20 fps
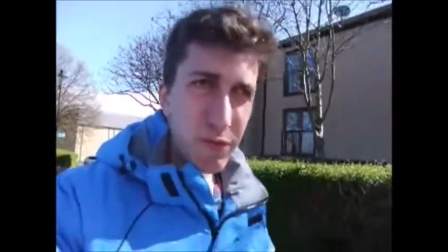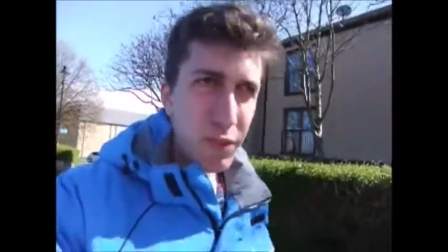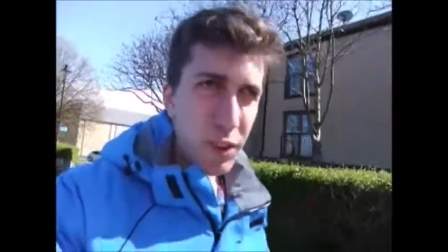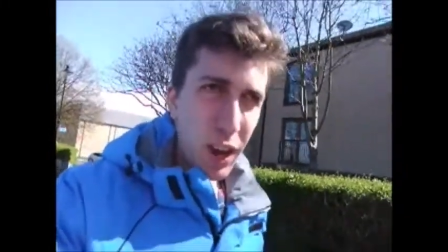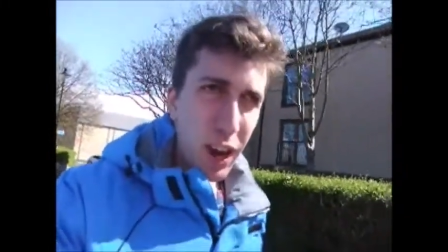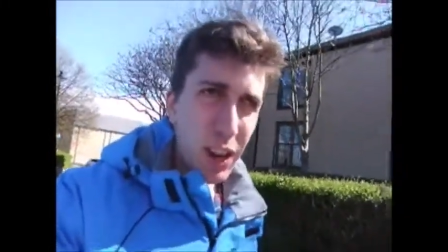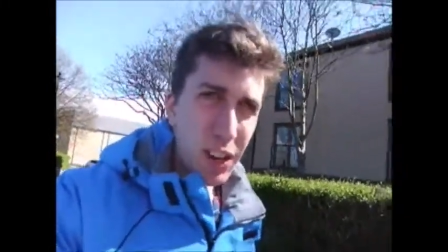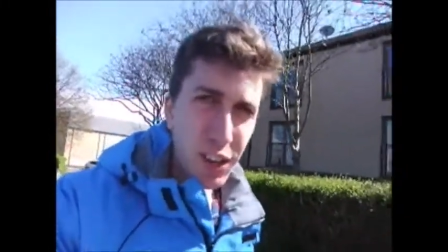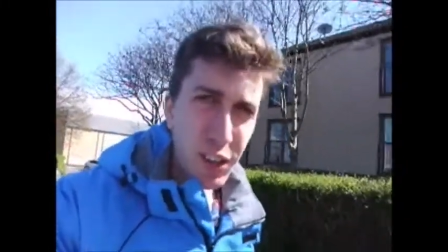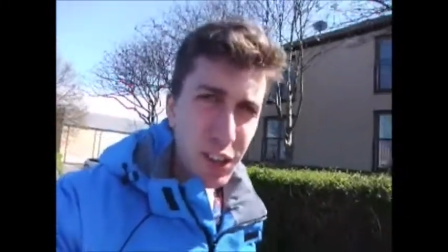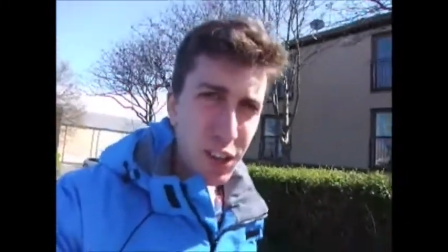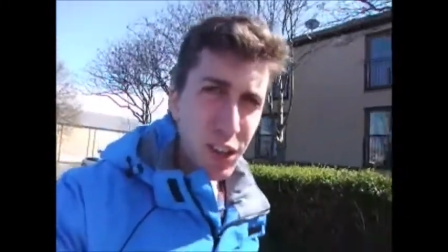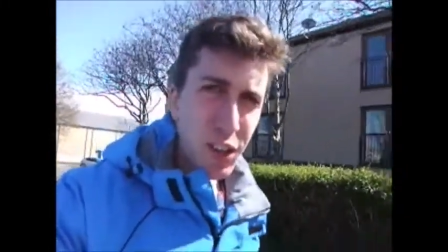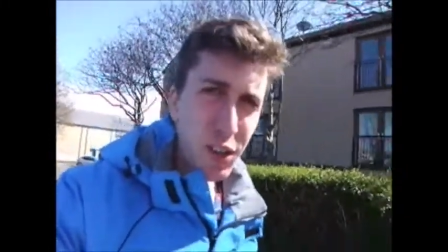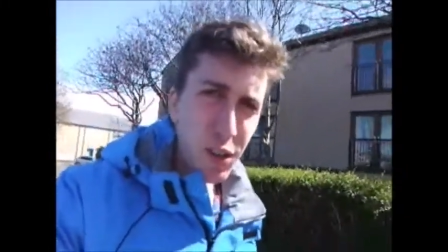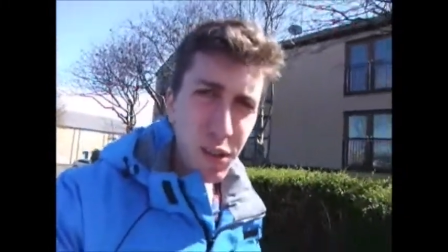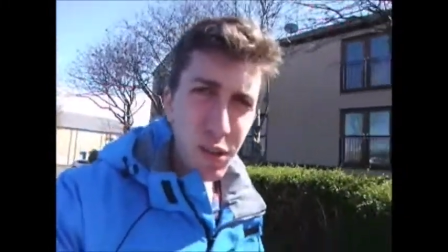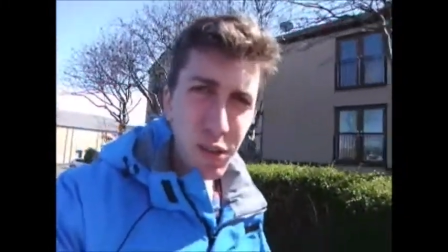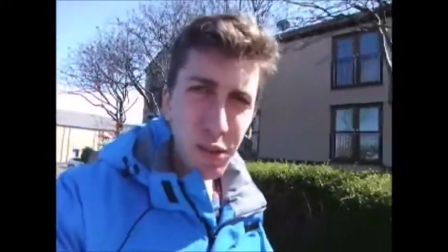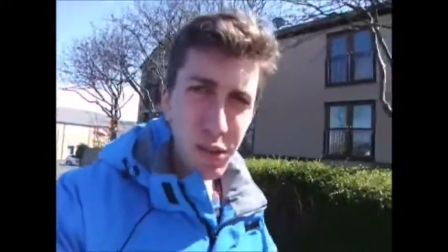had a
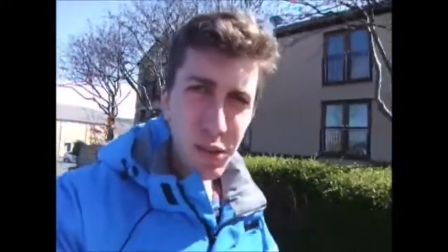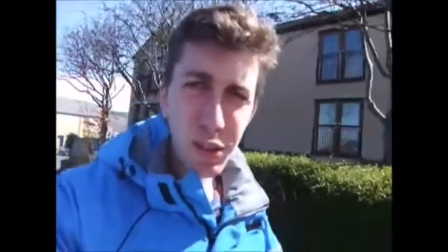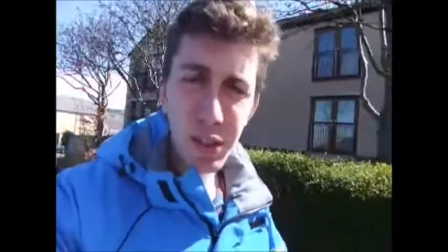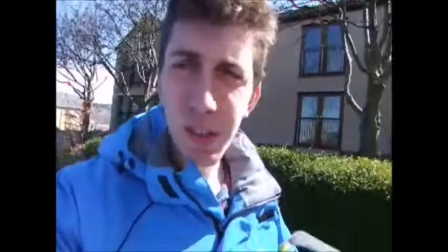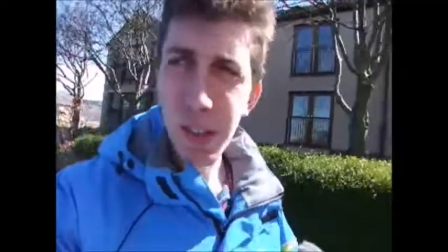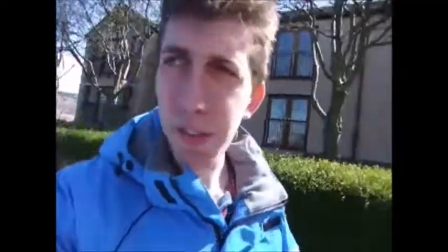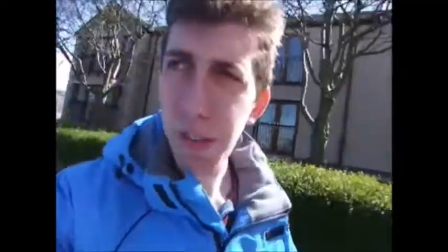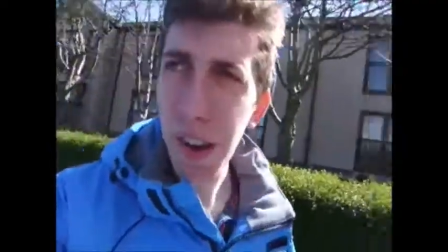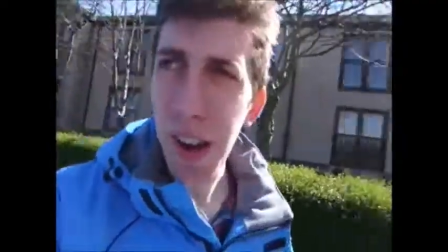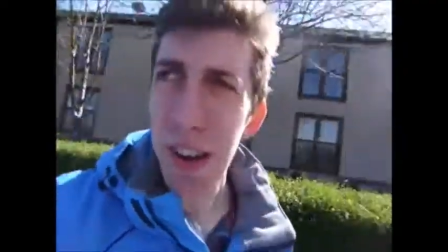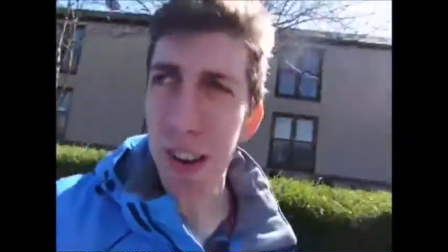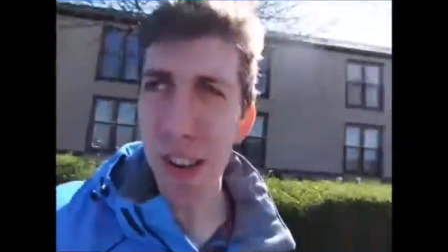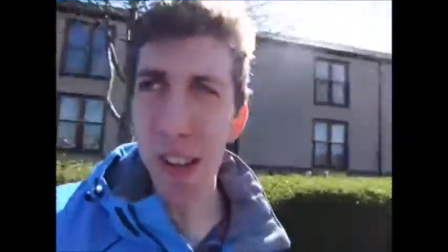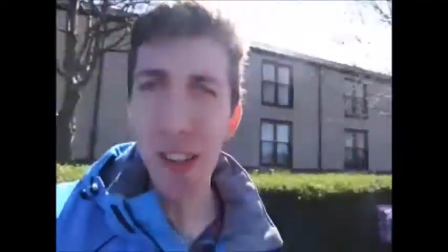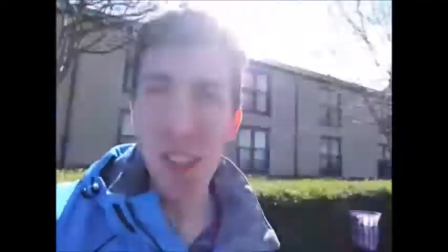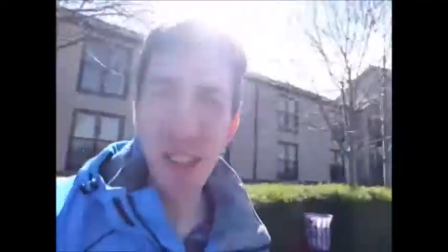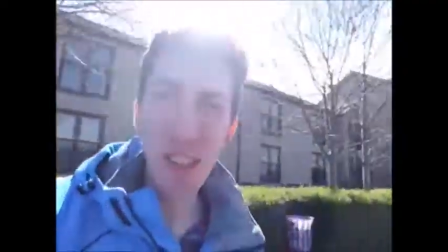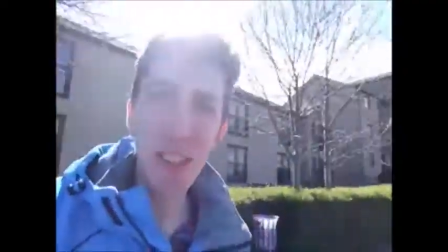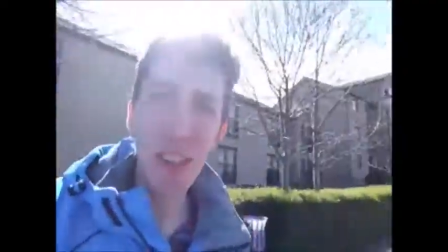huge variance.